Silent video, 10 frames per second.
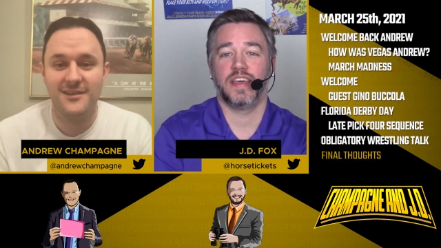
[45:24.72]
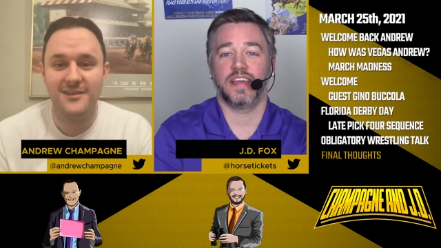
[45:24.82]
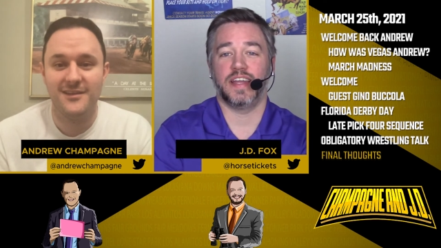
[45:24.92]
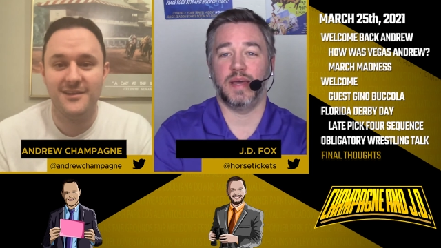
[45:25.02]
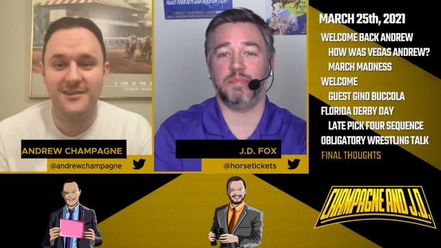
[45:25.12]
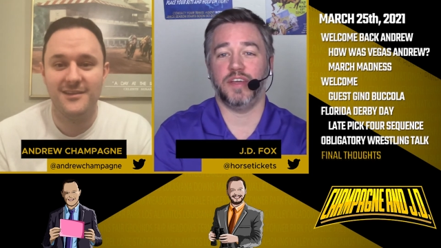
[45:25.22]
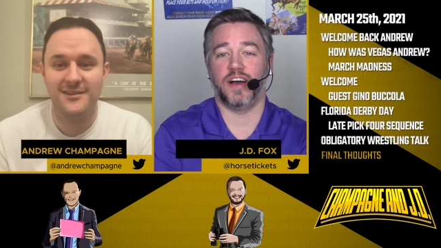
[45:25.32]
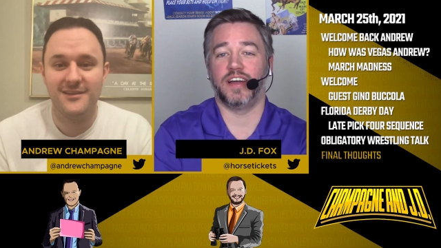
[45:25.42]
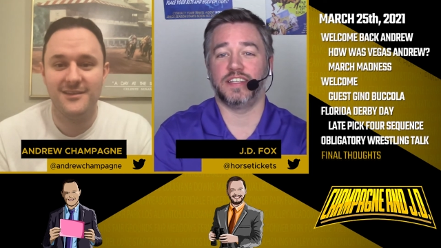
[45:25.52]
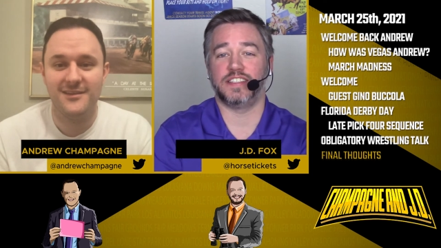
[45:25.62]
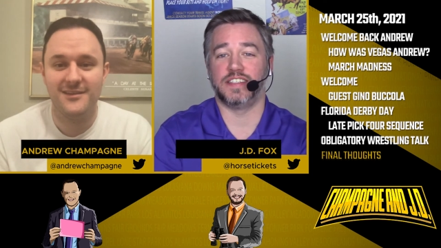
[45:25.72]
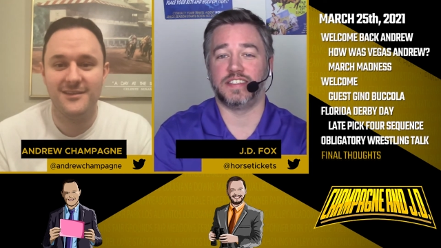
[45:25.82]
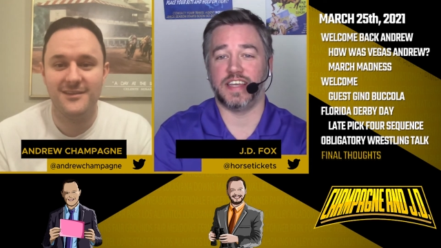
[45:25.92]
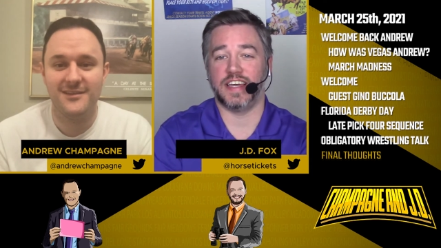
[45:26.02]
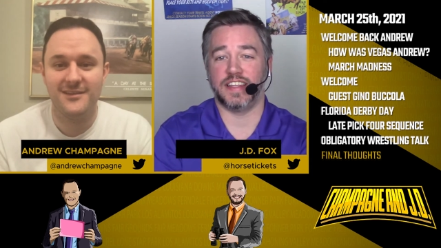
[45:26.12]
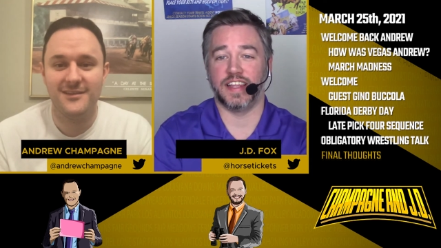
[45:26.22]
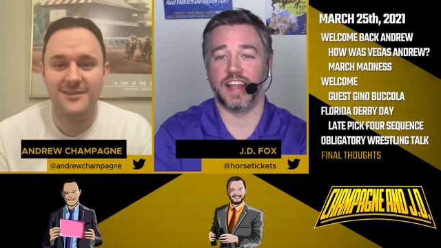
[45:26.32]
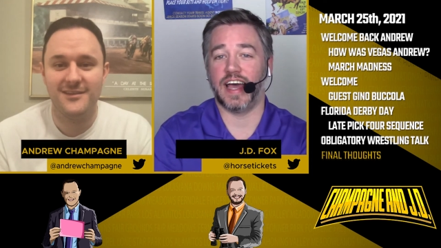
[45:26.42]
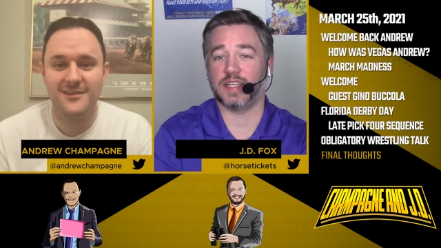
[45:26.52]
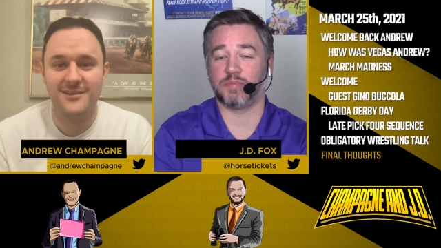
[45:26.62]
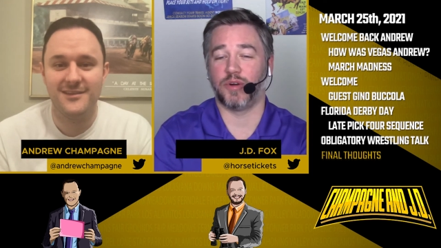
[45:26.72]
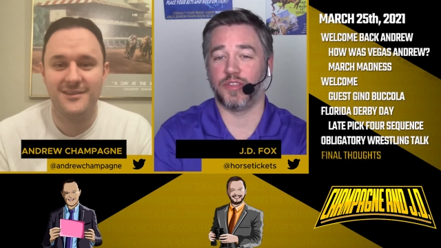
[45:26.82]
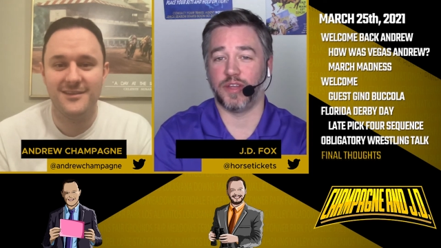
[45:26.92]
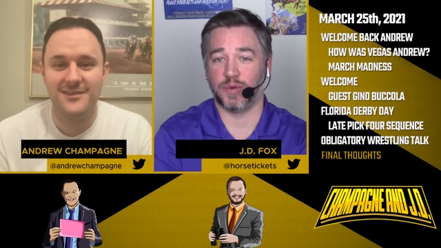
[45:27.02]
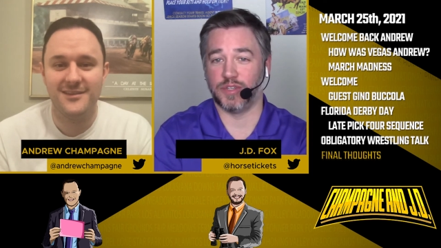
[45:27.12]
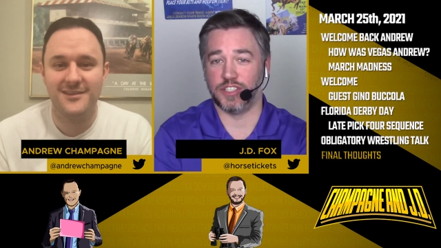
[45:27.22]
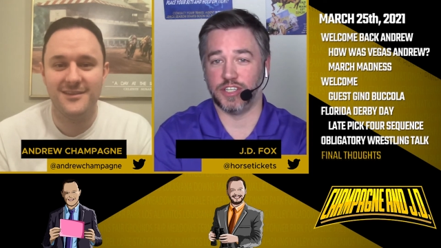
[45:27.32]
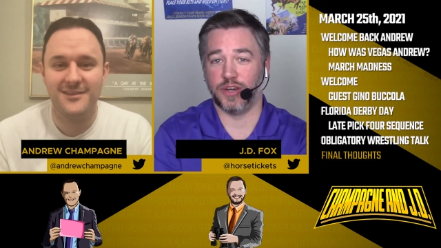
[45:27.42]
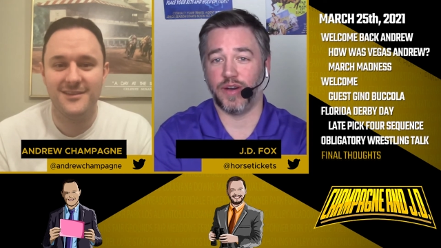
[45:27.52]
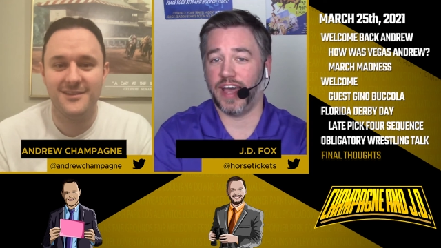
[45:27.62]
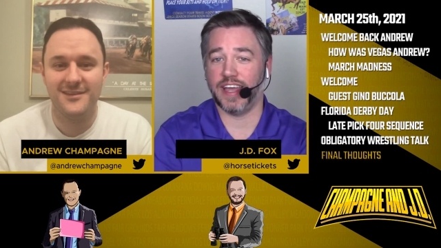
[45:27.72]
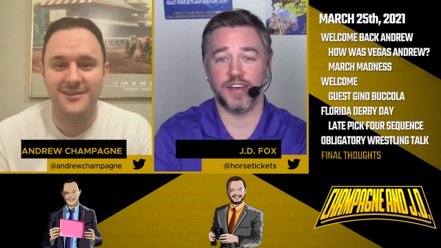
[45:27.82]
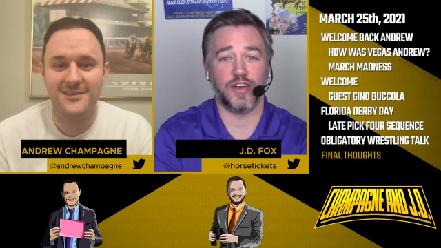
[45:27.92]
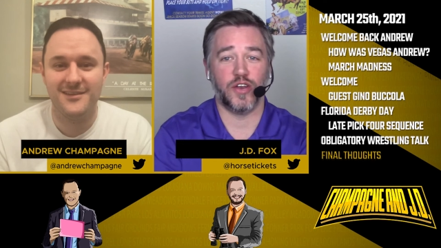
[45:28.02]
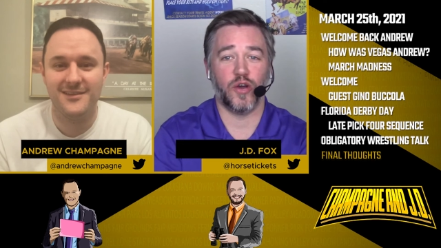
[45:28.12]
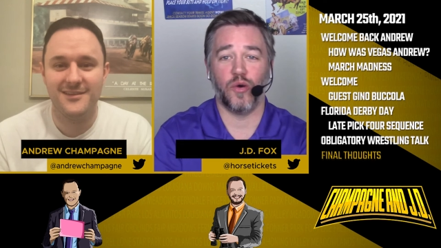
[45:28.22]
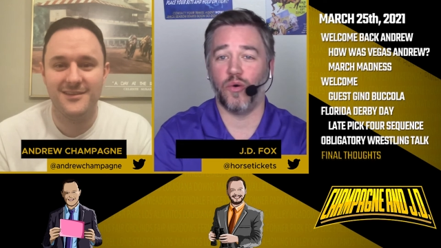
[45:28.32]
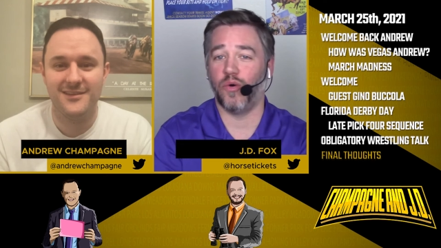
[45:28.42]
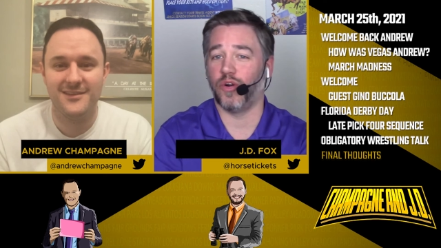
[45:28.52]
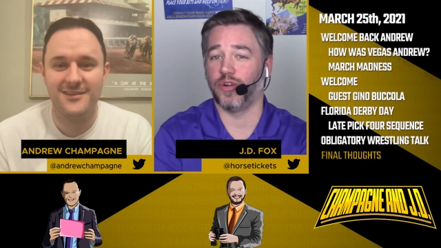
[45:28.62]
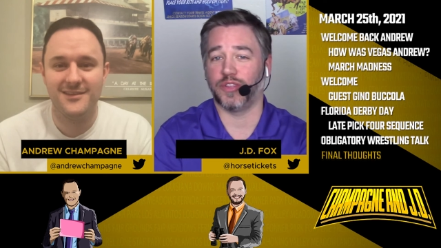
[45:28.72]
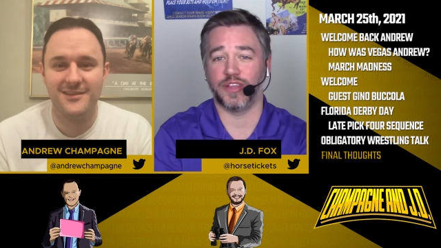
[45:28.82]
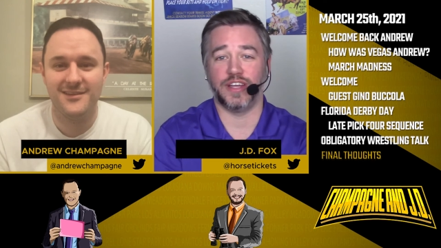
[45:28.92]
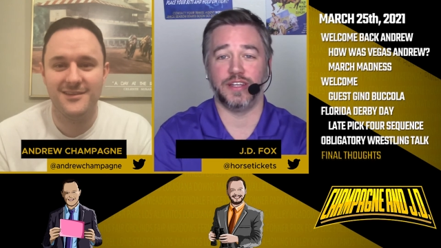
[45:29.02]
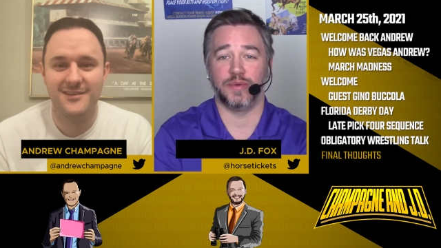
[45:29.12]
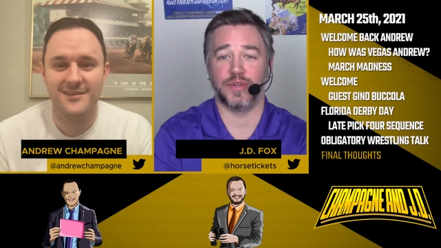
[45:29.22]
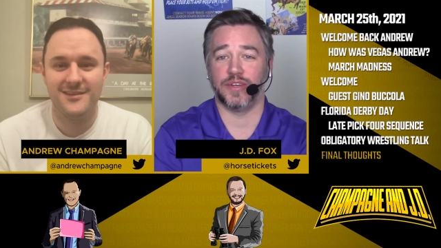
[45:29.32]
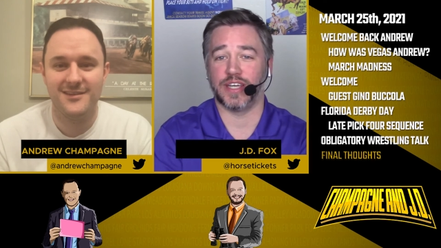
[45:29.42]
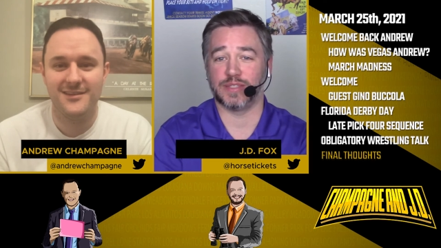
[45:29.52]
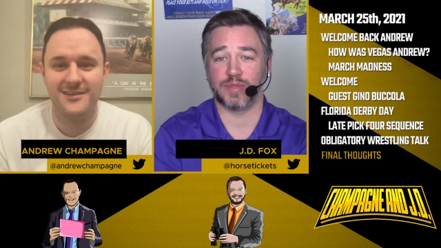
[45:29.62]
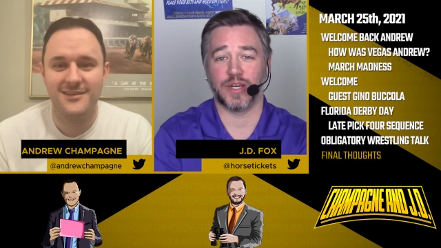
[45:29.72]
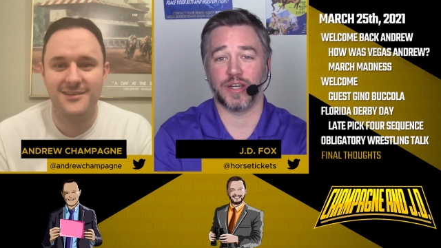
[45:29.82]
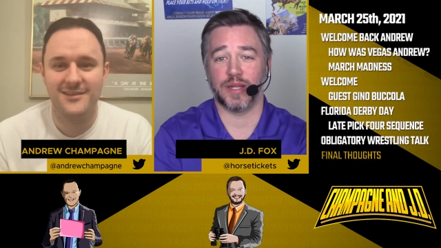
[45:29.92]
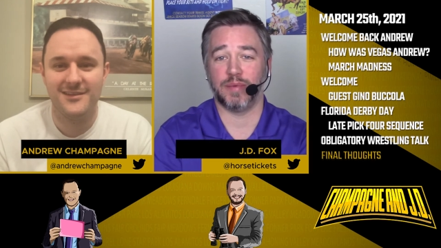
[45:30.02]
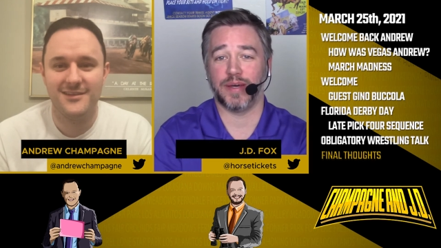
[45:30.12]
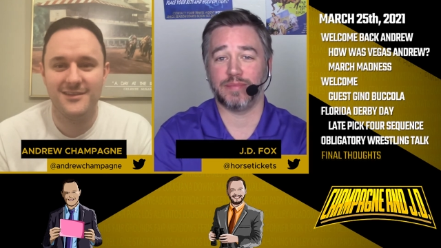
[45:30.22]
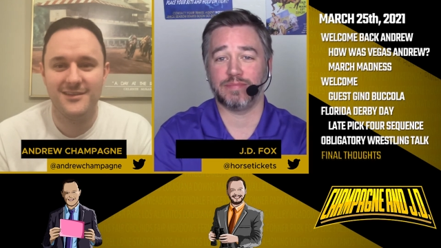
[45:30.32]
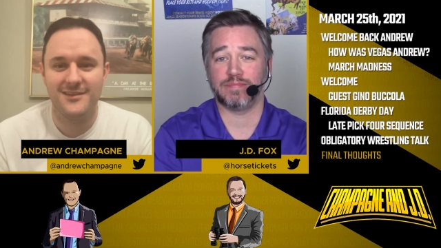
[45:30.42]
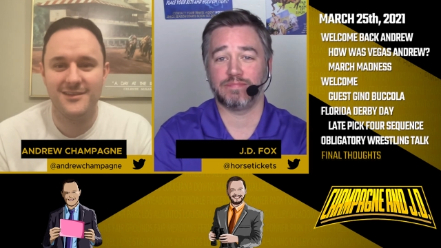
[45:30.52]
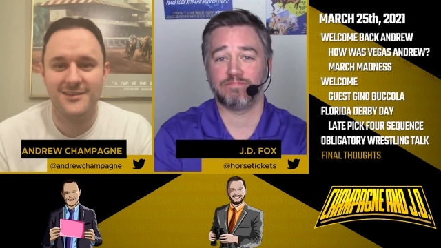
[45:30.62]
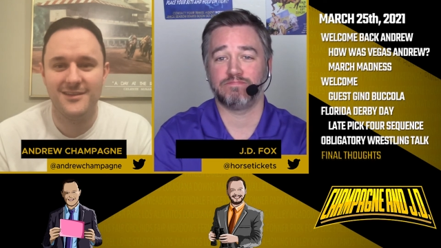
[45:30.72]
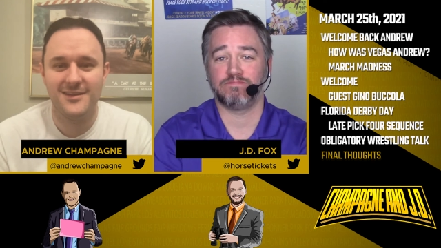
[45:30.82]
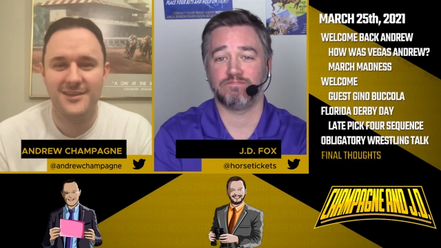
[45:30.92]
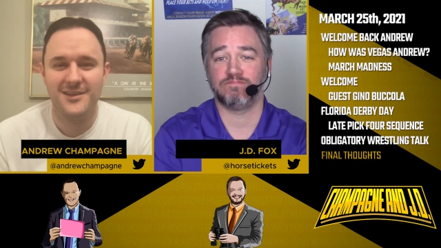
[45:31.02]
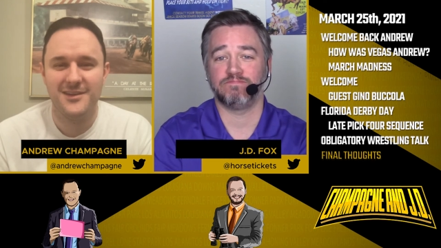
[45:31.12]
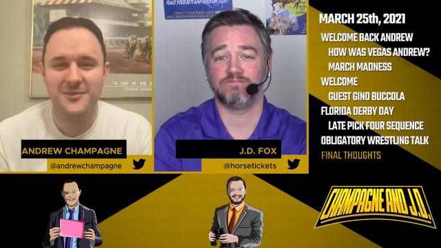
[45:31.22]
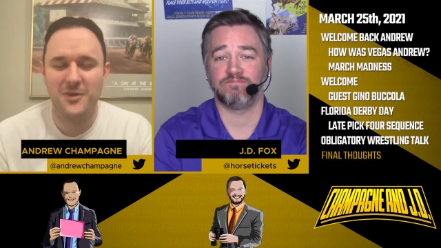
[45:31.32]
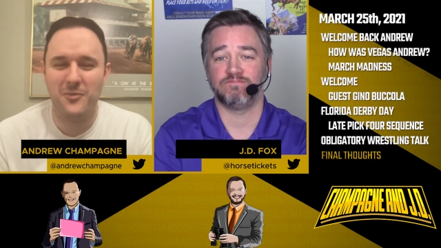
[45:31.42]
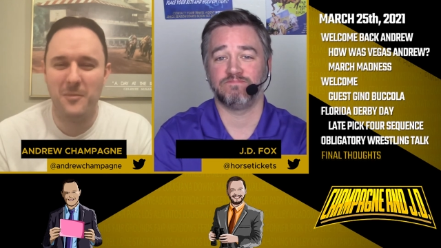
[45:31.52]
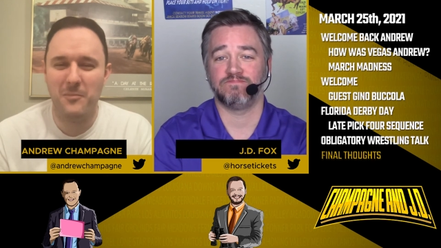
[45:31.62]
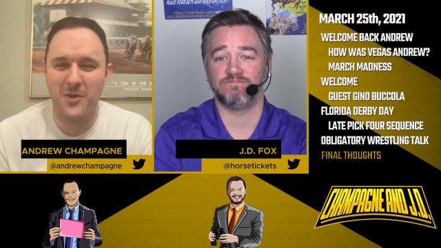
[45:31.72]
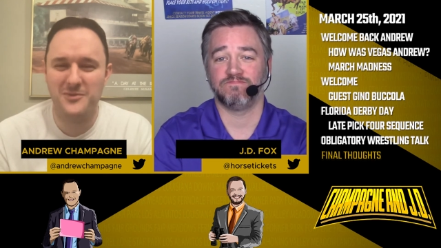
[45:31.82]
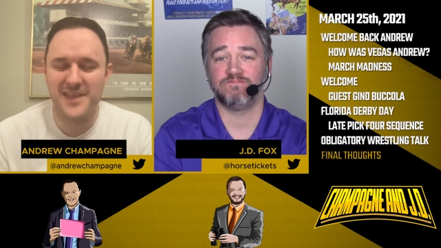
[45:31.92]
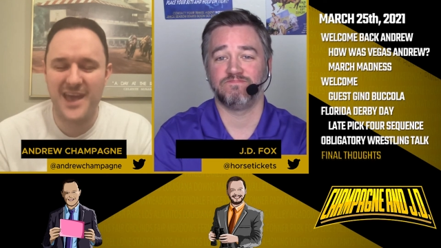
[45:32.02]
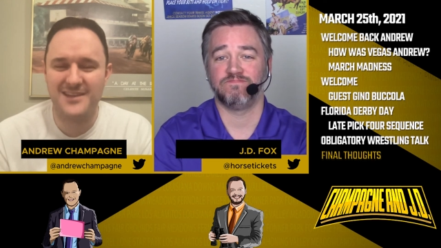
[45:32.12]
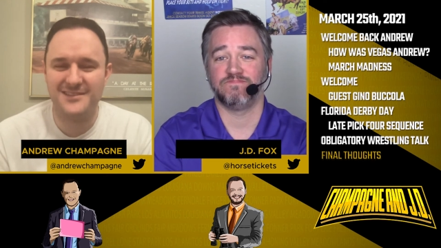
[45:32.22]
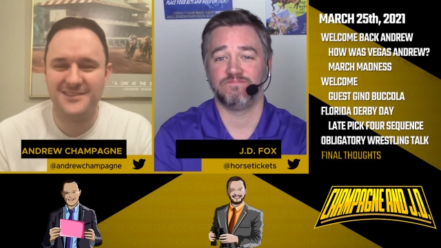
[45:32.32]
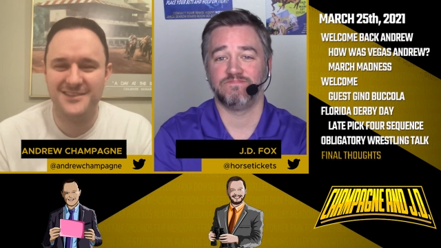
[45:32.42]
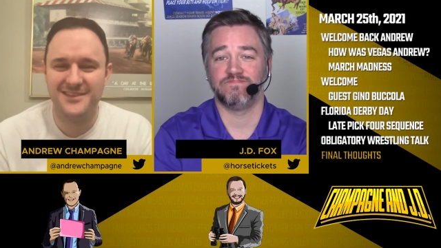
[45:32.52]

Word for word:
Speaker 1: Can I be honest and say the last part there with Gino, I had no earthly idea what you guys were talking about. What what part was that?